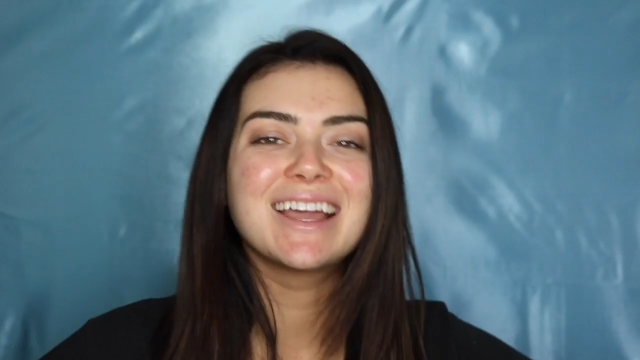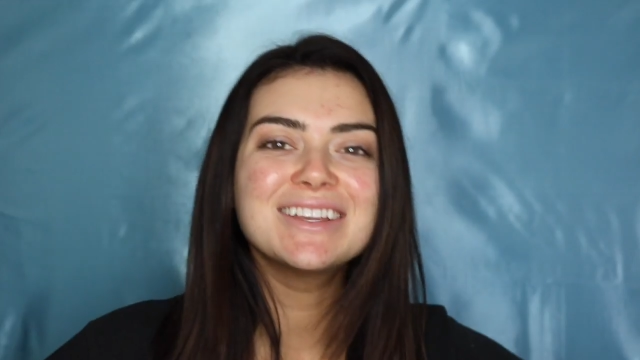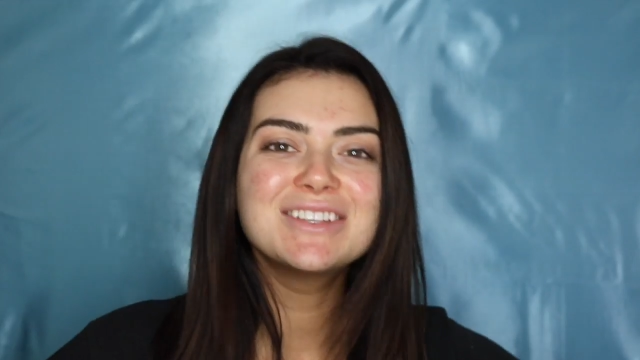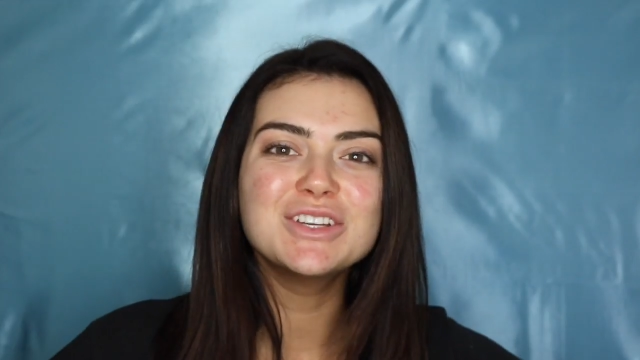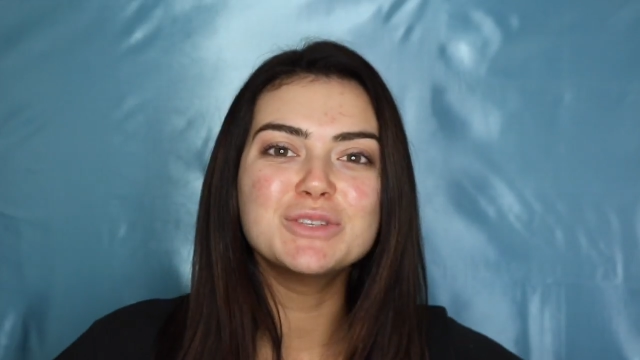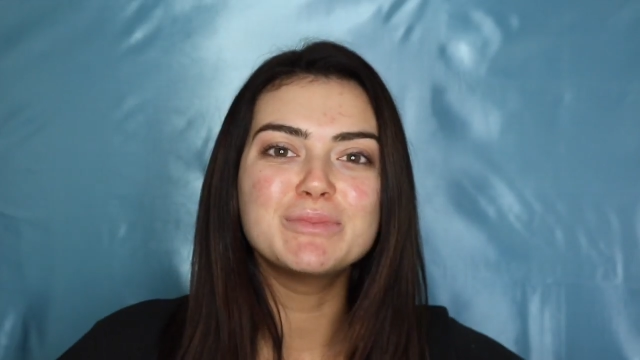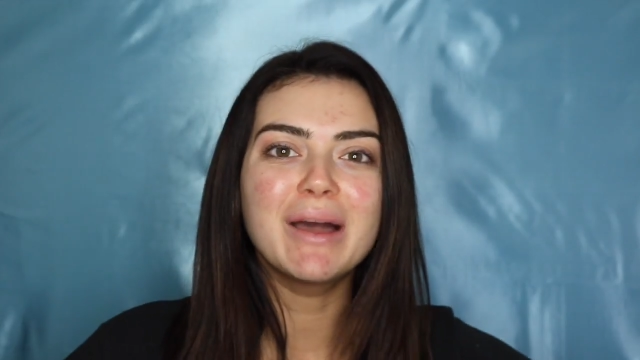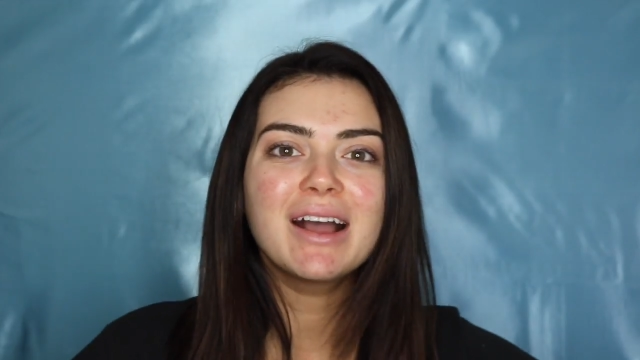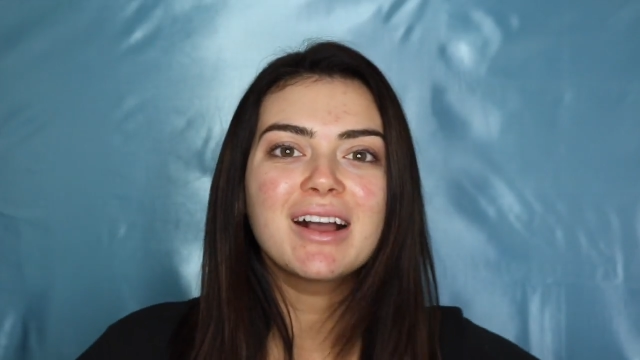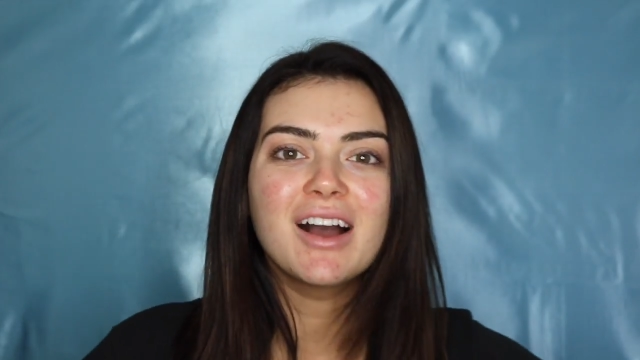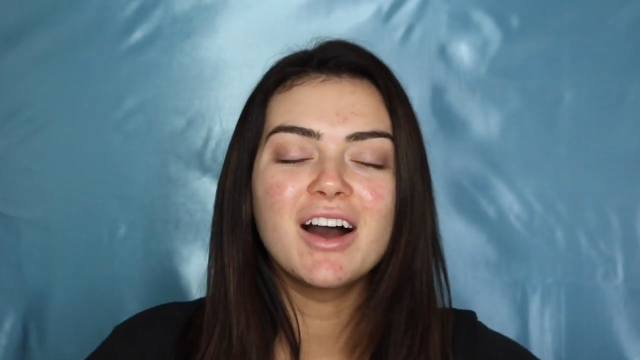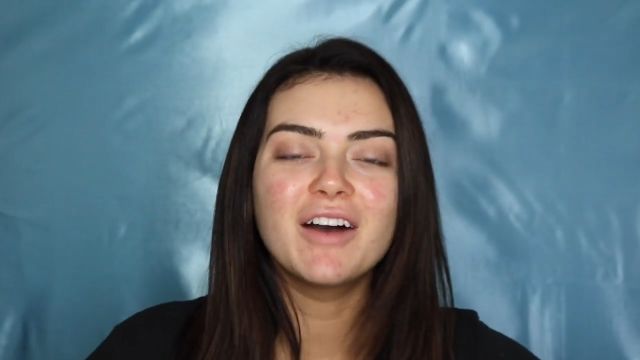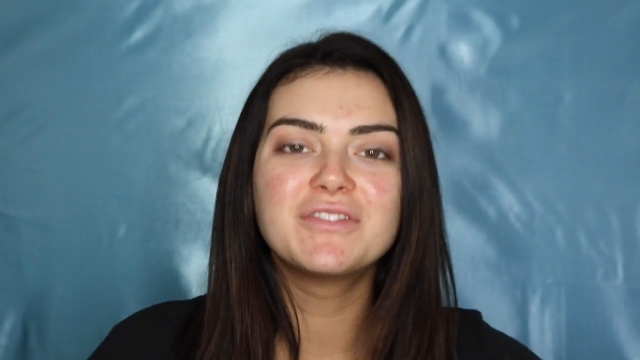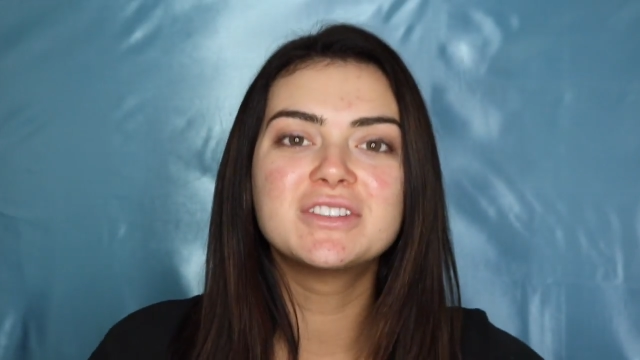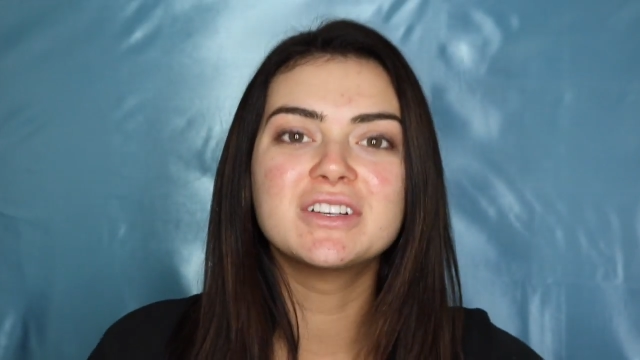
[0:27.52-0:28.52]
Guess he's back
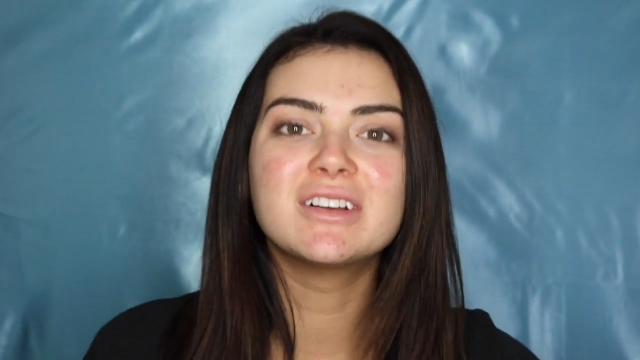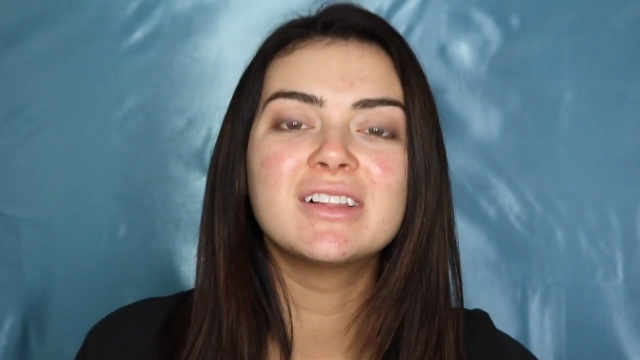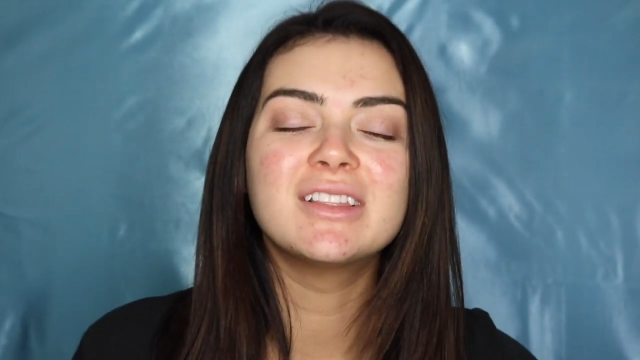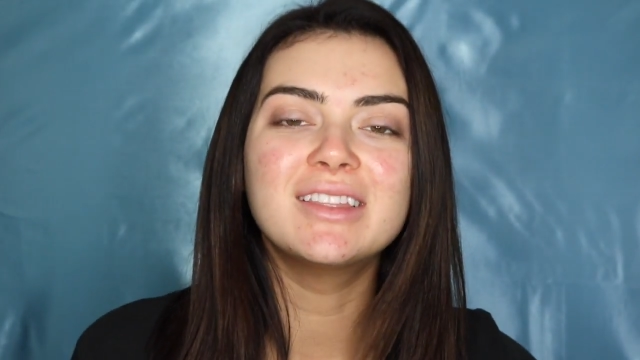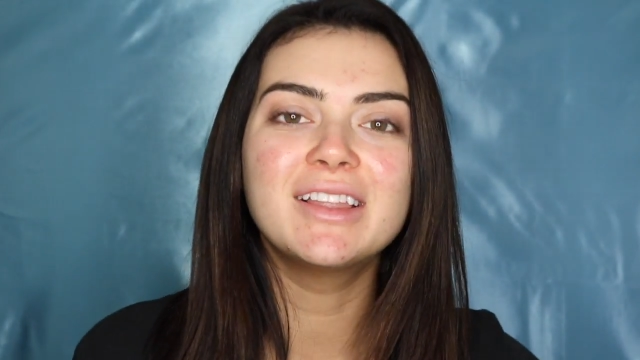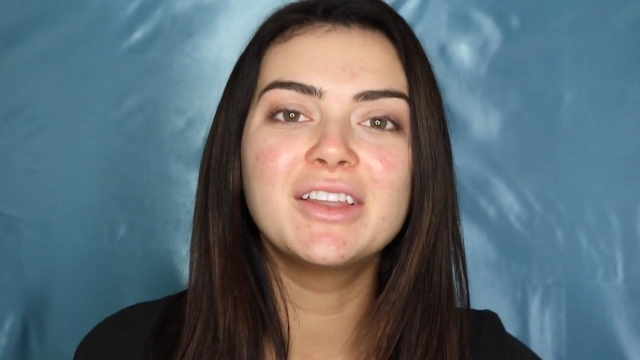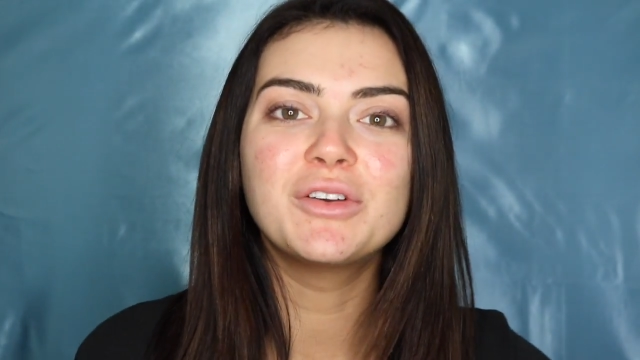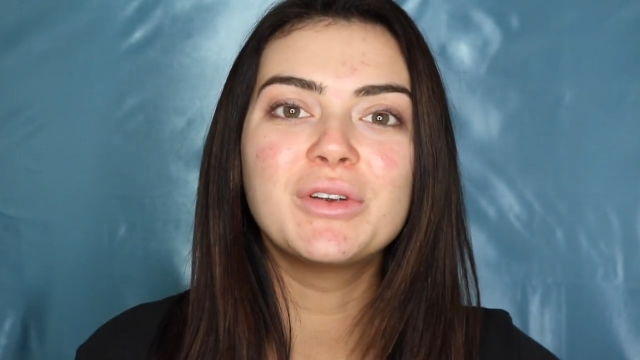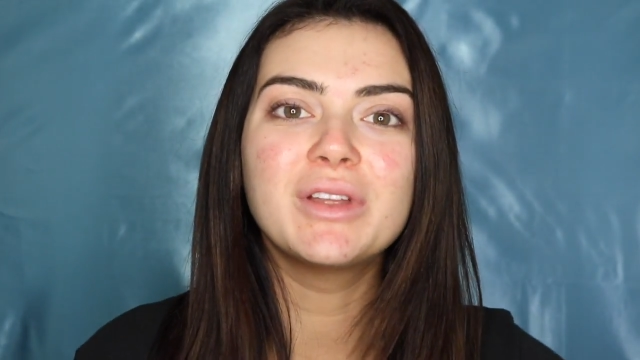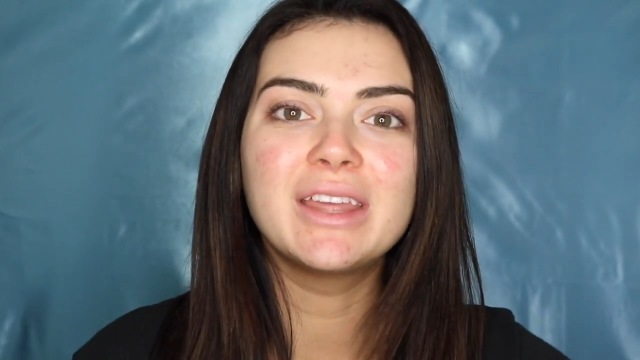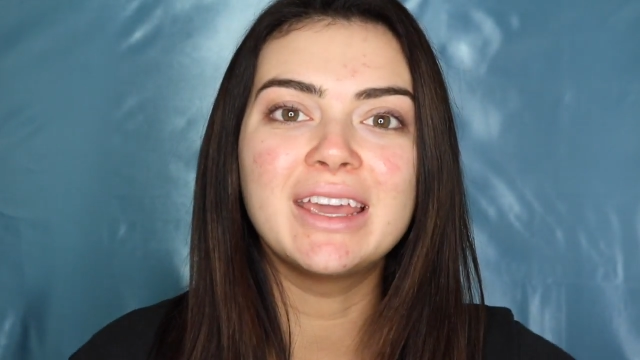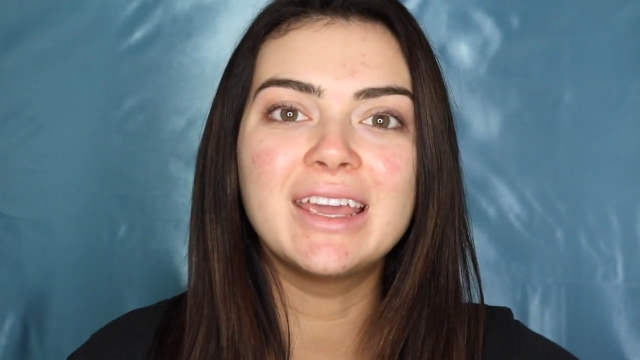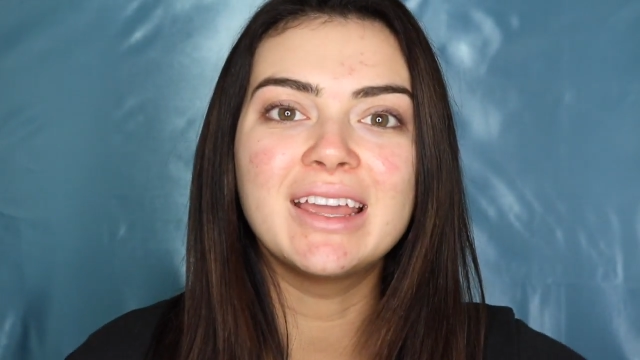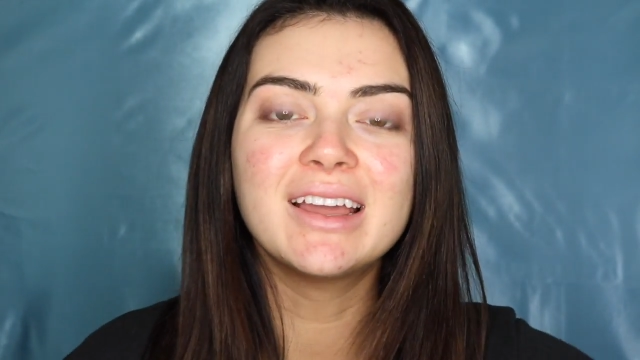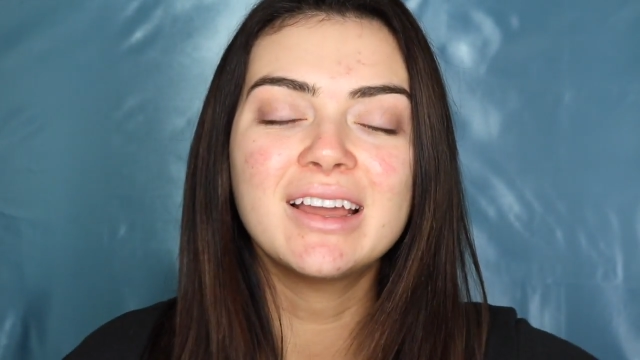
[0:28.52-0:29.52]
after
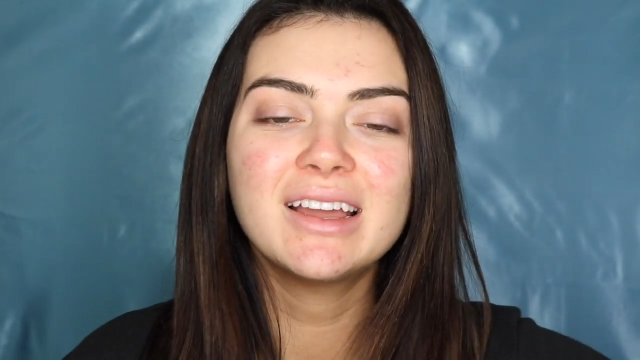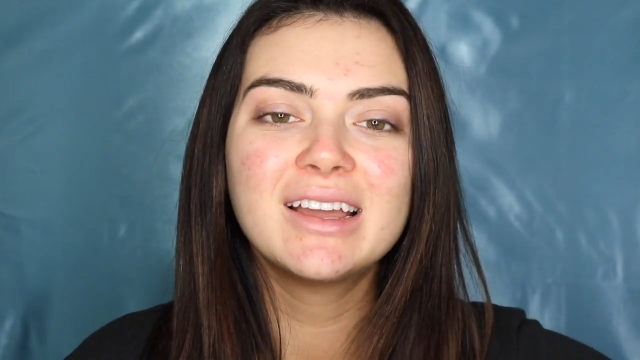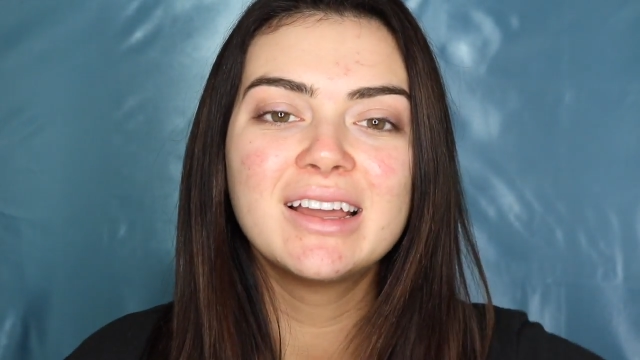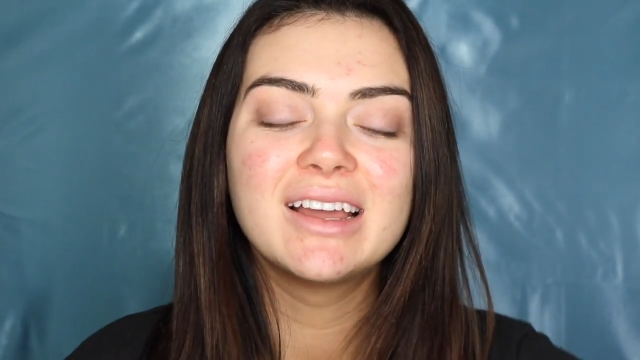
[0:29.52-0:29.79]
literally